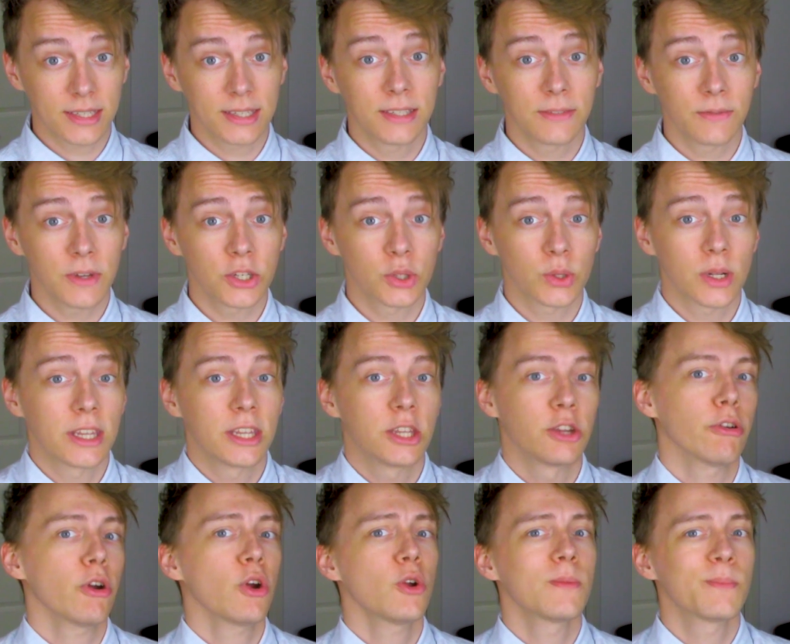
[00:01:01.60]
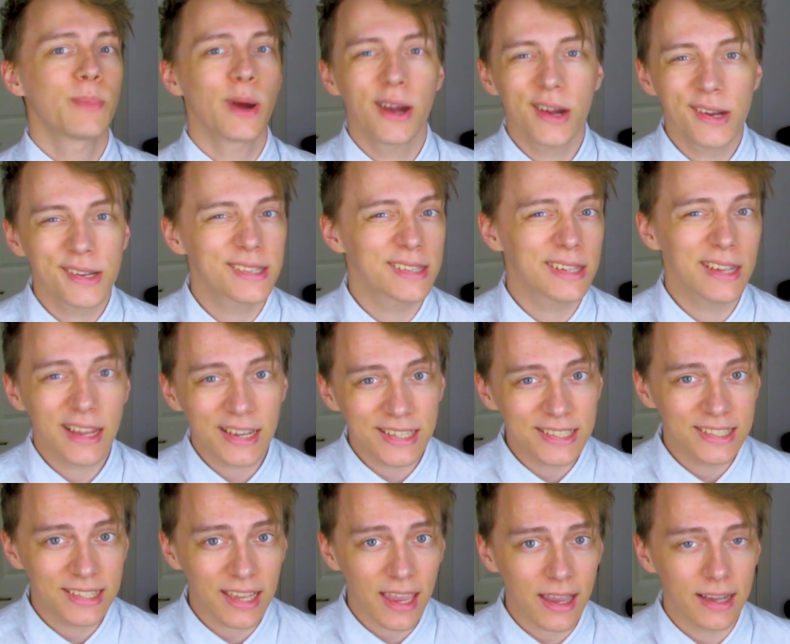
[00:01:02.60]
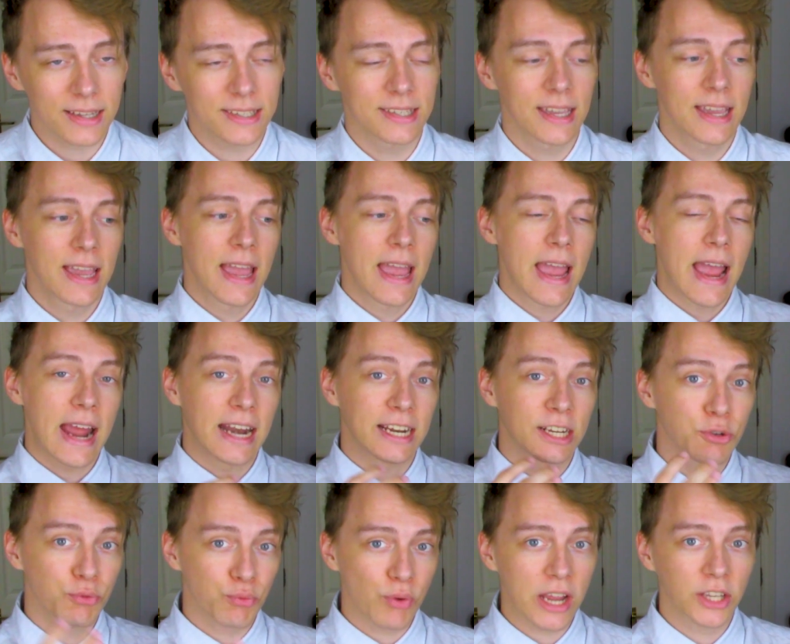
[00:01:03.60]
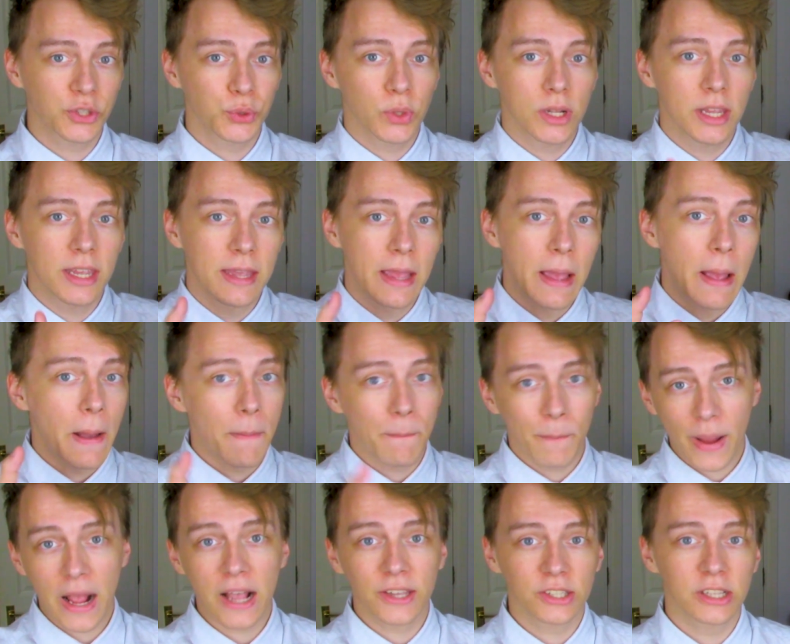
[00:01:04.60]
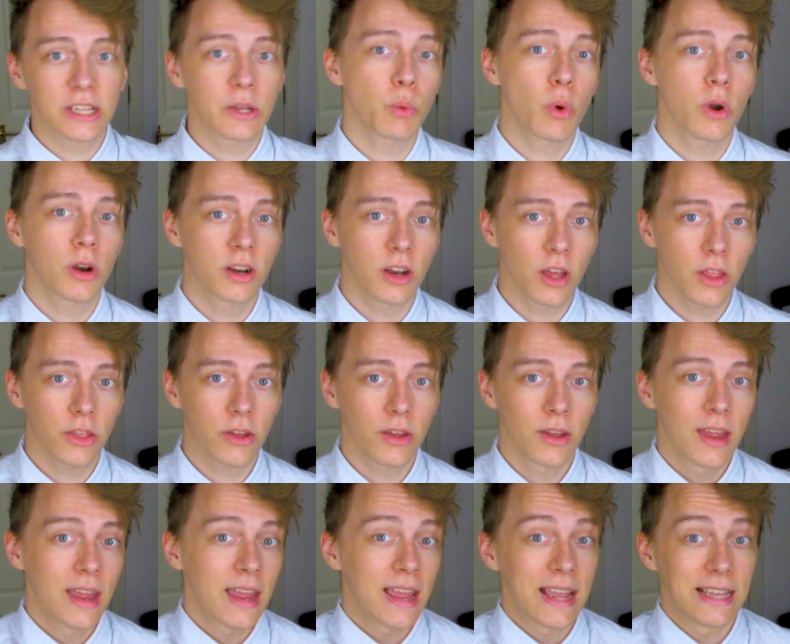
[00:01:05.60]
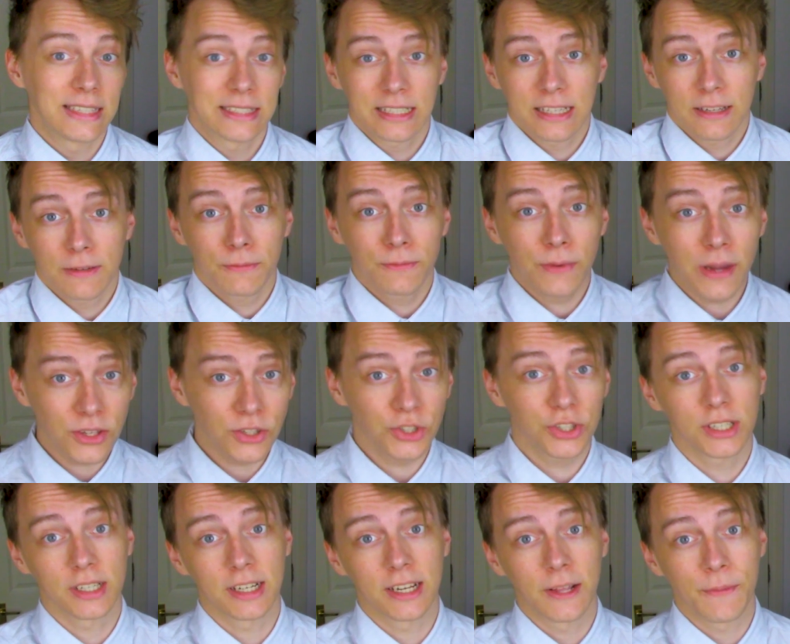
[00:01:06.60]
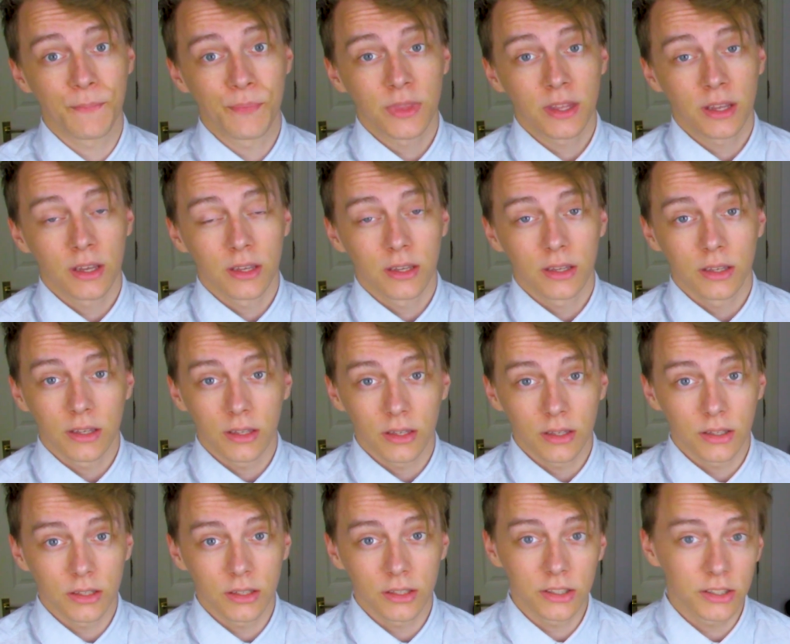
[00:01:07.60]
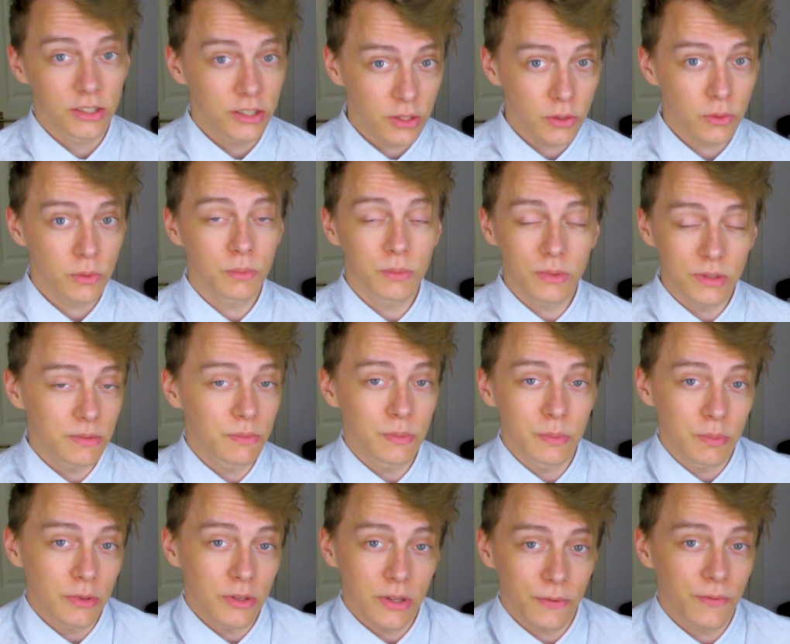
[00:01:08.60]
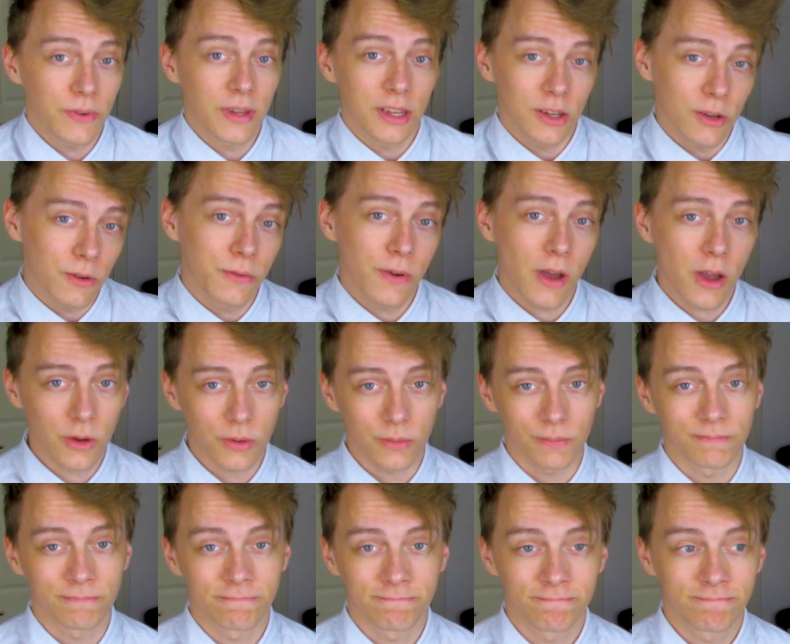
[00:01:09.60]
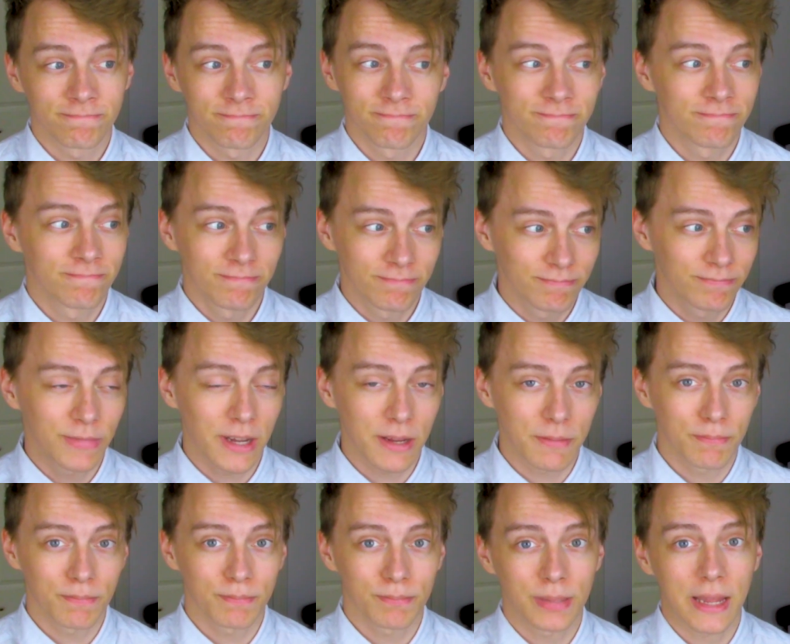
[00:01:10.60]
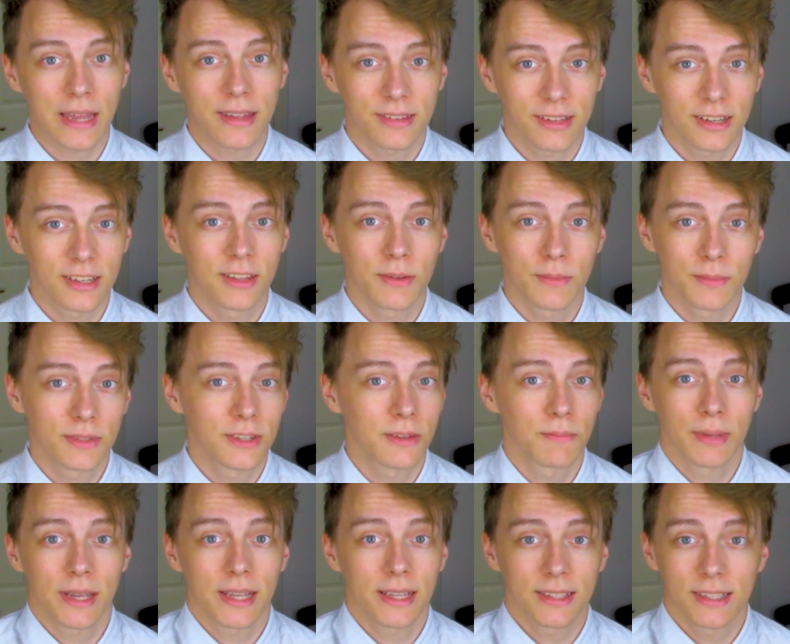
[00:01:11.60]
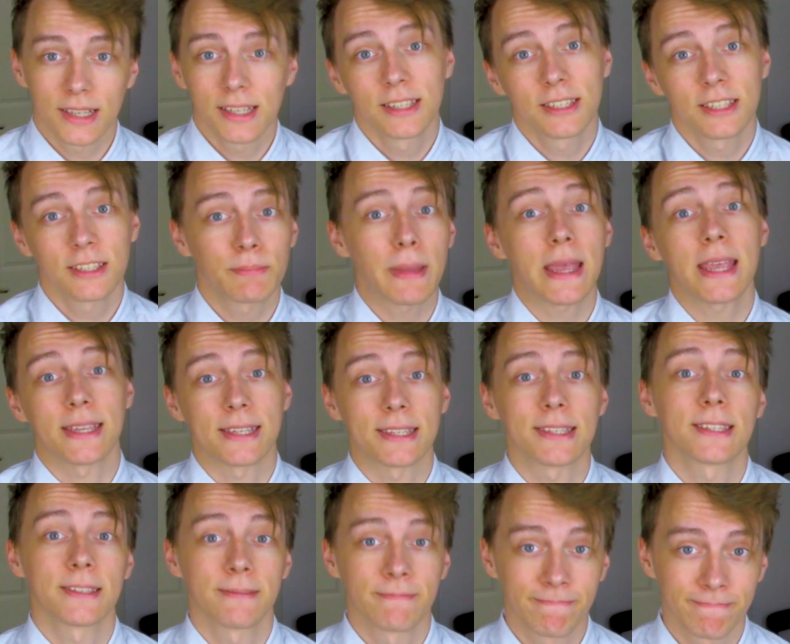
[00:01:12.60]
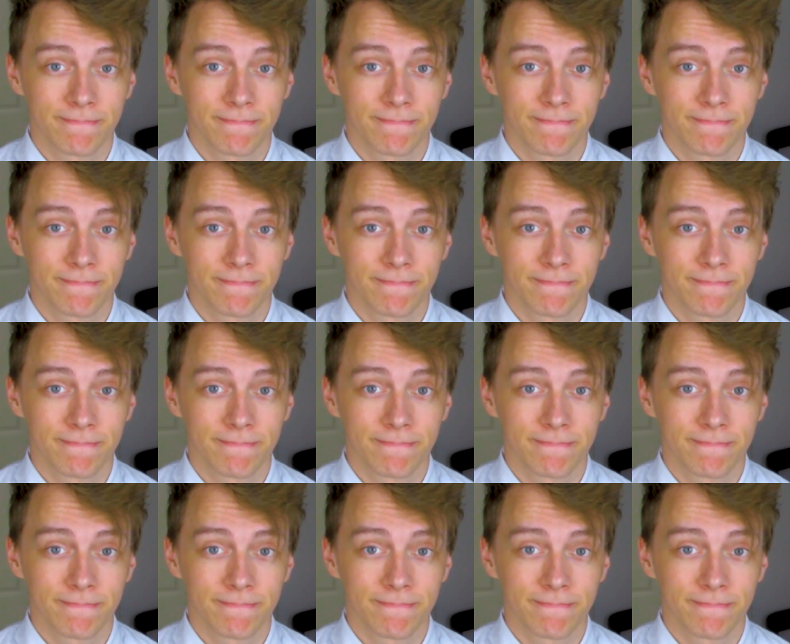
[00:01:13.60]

individually, your own personalized decks, and gradually battle at one another until eventually you defeat your foe by blasting them to bits in space.